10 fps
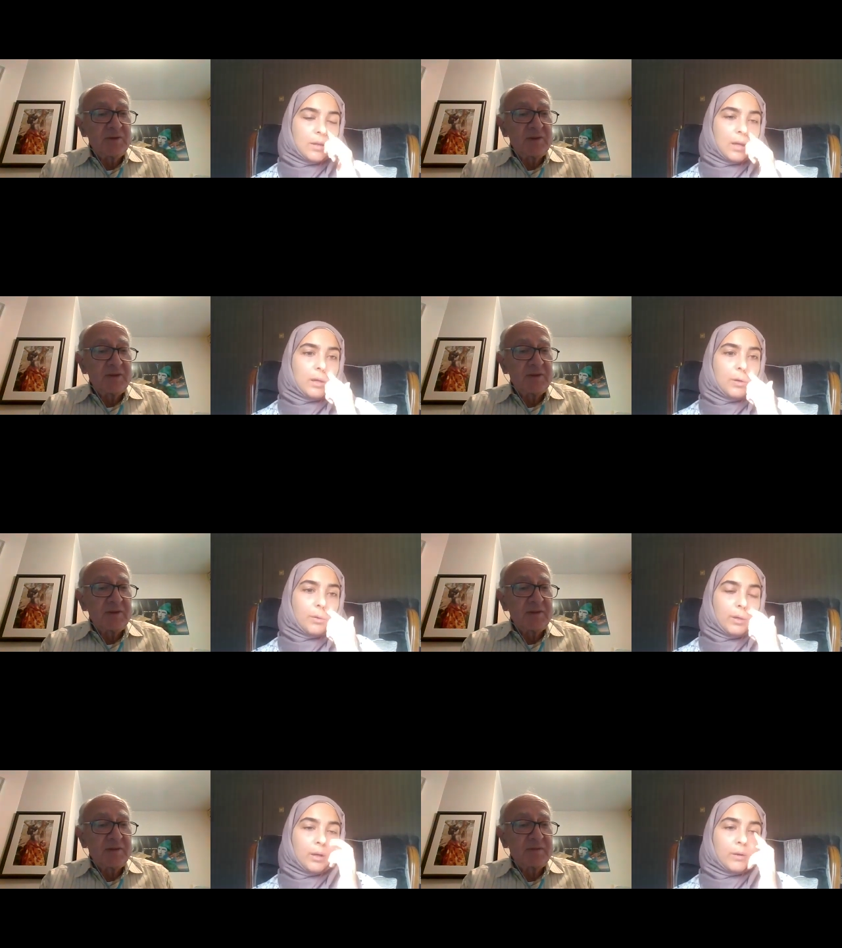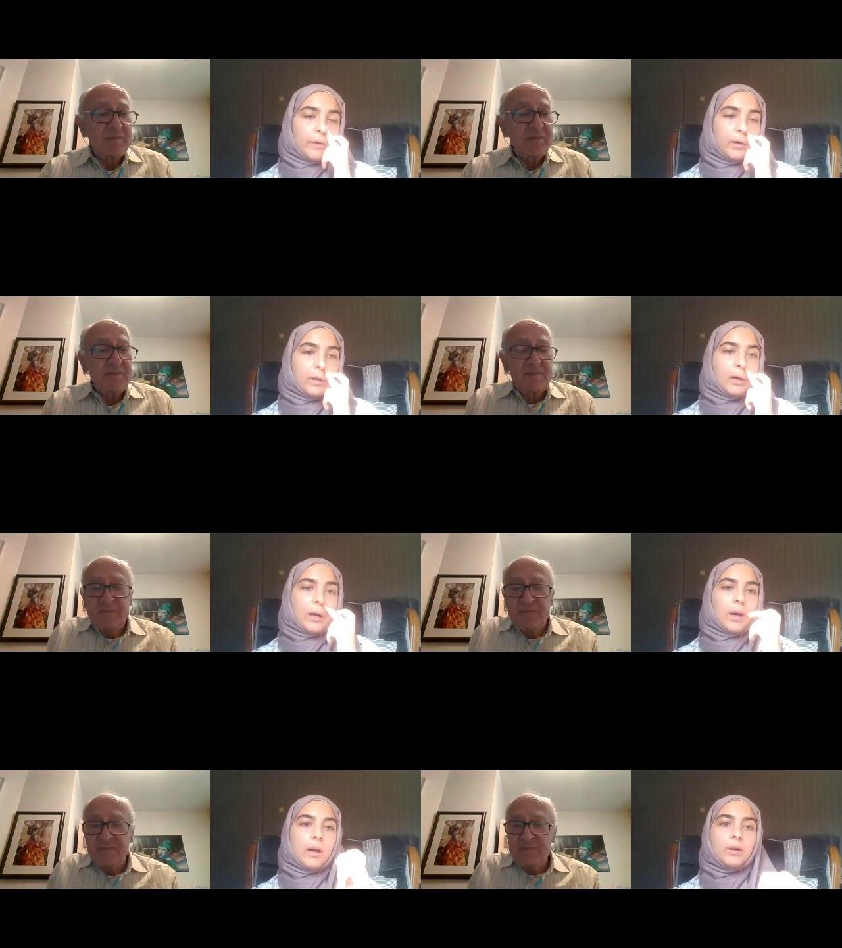Speaker 1: thank you thank you for
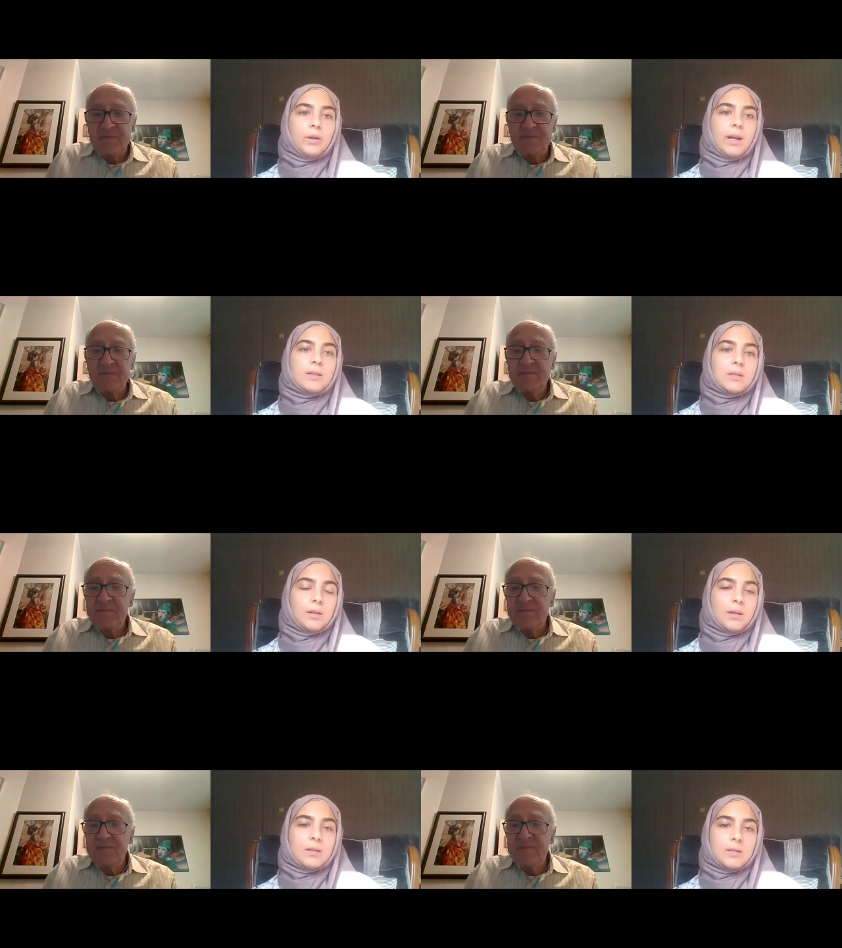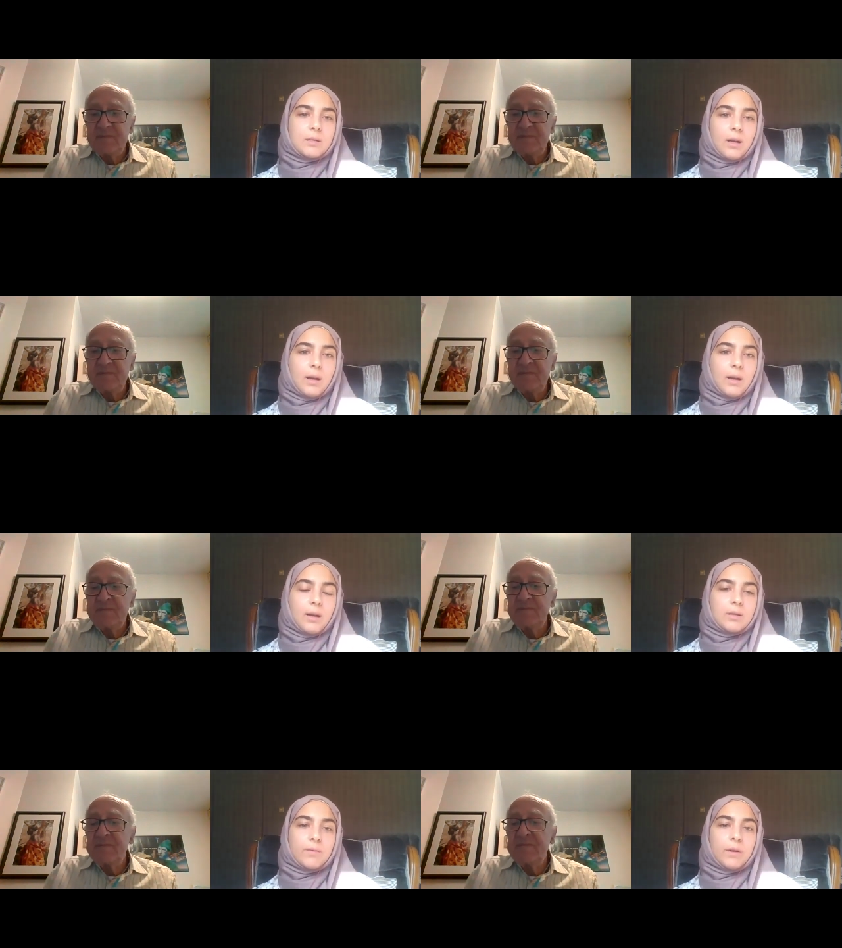uh, your answer it's uh,
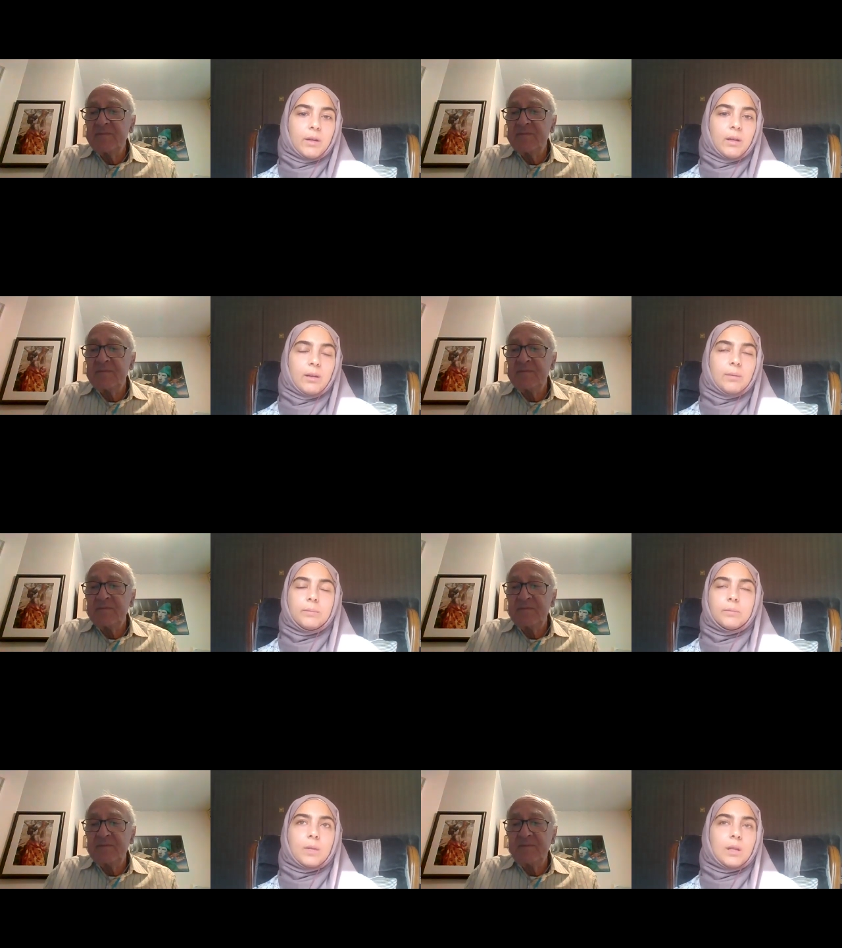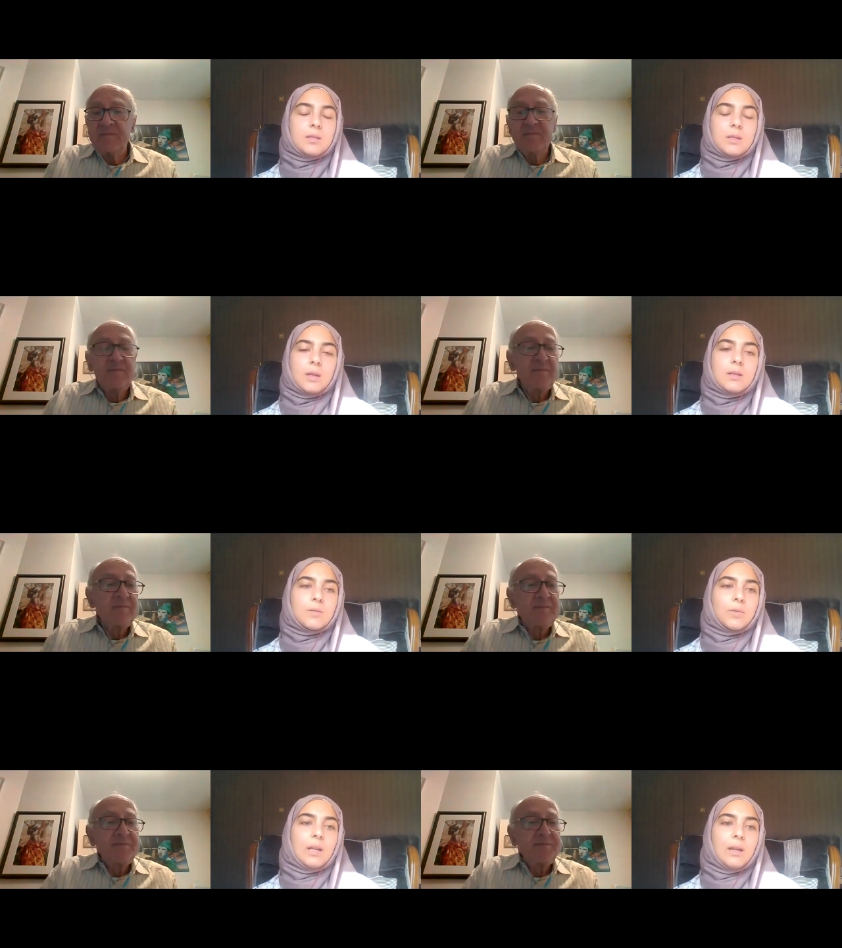it's very it's
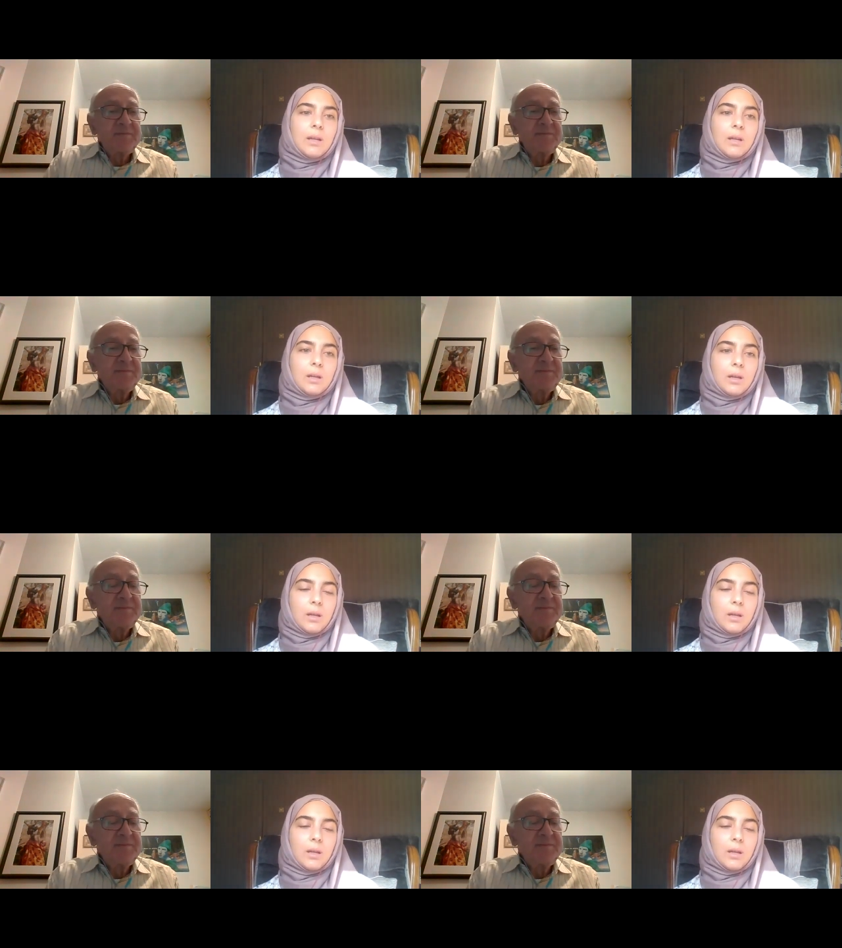it's really